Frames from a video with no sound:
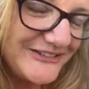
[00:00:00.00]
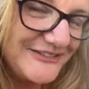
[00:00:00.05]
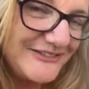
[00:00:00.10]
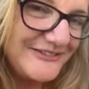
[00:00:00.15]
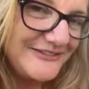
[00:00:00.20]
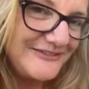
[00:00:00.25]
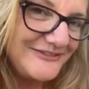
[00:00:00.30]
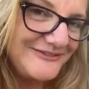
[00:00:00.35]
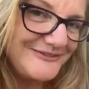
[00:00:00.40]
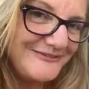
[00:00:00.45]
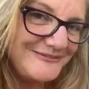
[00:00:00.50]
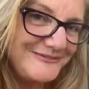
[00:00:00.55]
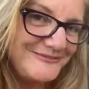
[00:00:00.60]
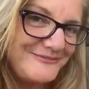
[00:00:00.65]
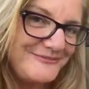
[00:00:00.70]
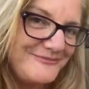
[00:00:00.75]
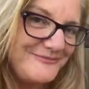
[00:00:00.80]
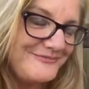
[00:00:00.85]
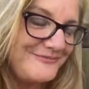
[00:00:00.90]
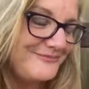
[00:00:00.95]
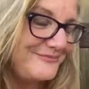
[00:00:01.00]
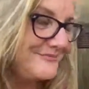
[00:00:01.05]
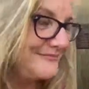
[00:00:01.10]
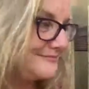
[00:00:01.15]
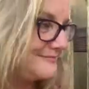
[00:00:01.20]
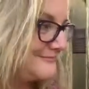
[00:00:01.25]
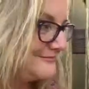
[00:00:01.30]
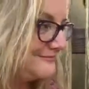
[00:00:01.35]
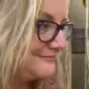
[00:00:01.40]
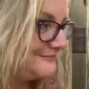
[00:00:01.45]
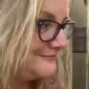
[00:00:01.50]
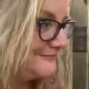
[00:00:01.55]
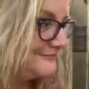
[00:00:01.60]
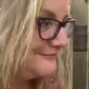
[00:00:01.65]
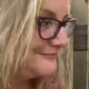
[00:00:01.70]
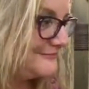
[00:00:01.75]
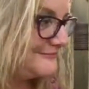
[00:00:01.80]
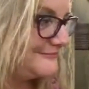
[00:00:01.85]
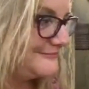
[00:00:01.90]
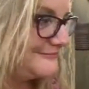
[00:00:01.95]

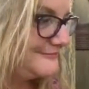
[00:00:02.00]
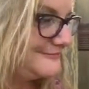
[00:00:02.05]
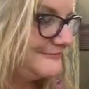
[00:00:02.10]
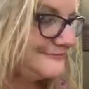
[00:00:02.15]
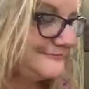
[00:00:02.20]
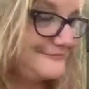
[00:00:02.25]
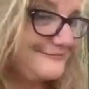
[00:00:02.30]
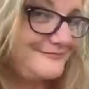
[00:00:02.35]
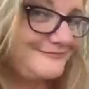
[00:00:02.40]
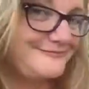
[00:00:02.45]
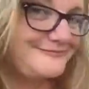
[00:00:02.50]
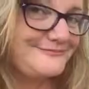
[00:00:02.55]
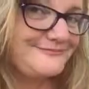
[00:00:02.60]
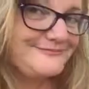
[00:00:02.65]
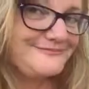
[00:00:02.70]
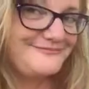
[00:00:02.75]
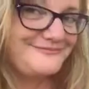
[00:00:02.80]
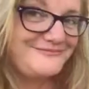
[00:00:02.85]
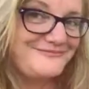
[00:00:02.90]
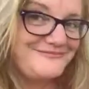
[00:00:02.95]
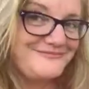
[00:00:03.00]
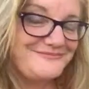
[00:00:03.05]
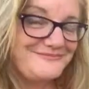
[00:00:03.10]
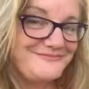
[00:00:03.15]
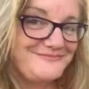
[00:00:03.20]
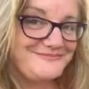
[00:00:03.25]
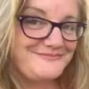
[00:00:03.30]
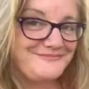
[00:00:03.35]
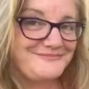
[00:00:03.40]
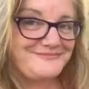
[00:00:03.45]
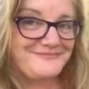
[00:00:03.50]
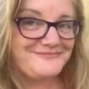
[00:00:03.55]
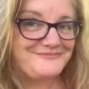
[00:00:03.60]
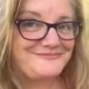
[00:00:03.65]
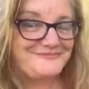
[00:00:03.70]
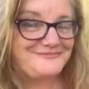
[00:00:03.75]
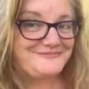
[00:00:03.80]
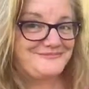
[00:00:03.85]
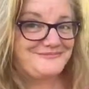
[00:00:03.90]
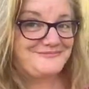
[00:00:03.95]

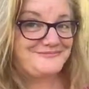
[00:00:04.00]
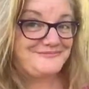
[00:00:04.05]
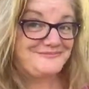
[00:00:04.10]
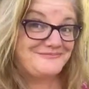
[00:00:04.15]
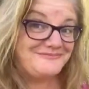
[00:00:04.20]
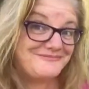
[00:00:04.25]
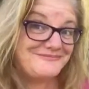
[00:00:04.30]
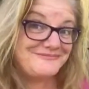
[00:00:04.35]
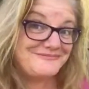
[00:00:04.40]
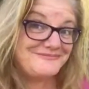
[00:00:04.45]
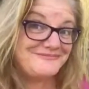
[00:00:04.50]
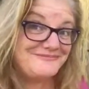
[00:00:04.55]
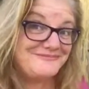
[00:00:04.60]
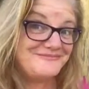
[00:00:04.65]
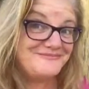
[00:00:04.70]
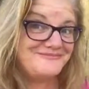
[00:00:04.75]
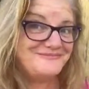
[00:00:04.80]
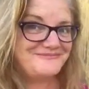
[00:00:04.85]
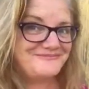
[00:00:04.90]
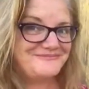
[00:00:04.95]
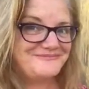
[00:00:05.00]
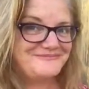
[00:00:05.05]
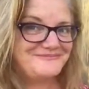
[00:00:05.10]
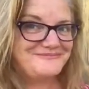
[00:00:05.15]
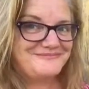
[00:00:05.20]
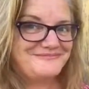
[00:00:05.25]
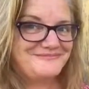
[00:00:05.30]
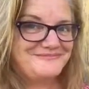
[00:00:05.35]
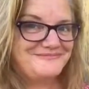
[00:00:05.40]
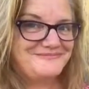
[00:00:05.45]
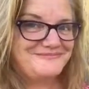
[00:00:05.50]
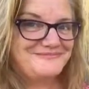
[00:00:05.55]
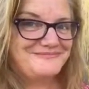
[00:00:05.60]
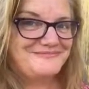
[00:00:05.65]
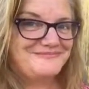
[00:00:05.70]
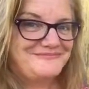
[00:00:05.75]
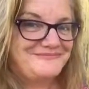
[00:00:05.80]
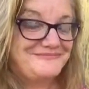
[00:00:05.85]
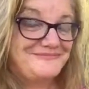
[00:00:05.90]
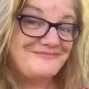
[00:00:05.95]

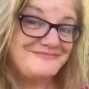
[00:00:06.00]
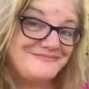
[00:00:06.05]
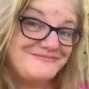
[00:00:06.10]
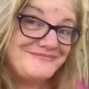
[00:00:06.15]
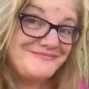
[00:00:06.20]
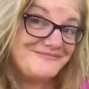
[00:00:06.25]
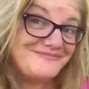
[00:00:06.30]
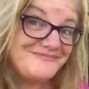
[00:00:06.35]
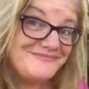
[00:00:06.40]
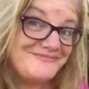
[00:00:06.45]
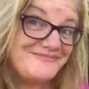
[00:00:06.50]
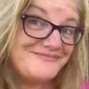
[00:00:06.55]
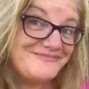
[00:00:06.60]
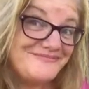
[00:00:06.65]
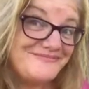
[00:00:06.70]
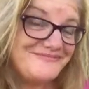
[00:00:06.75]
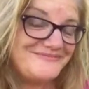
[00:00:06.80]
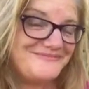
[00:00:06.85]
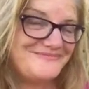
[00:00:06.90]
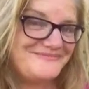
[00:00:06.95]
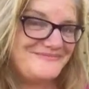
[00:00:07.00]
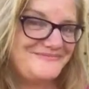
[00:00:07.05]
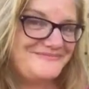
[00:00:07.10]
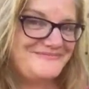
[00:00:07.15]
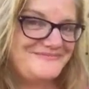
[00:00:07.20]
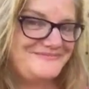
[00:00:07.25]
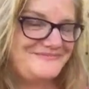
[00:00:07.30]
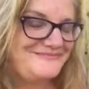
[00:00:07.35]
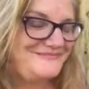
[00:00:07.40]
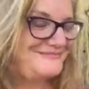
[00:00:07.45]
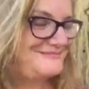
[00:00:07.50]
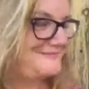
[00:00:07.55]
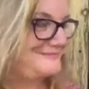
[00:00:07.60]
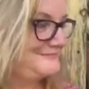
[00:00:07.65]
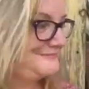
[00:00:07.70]
(no one is talking)